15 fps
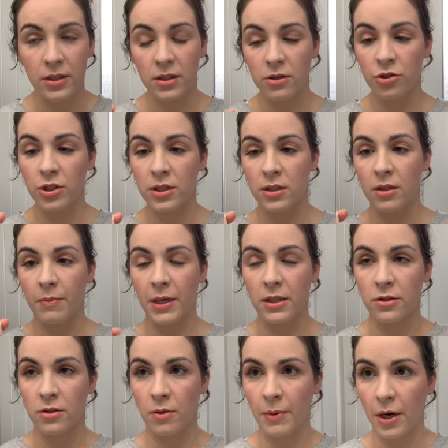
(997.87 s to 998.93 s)
is just the
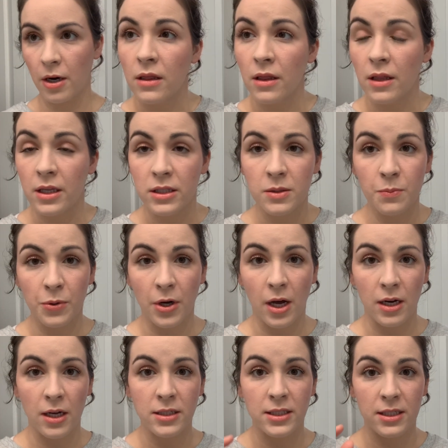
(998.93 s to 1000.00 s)
pencil part. This
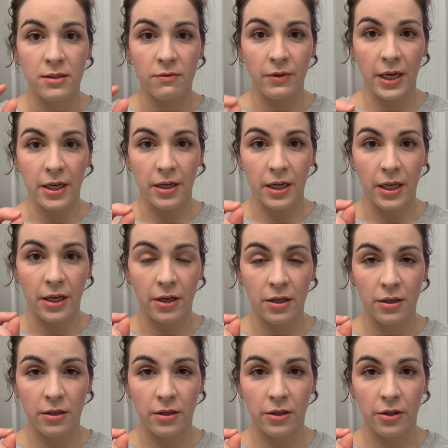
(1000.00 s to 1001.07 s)
product is very
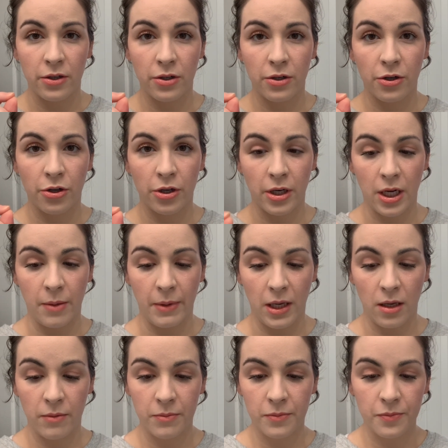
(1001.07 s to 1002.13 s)
creamy.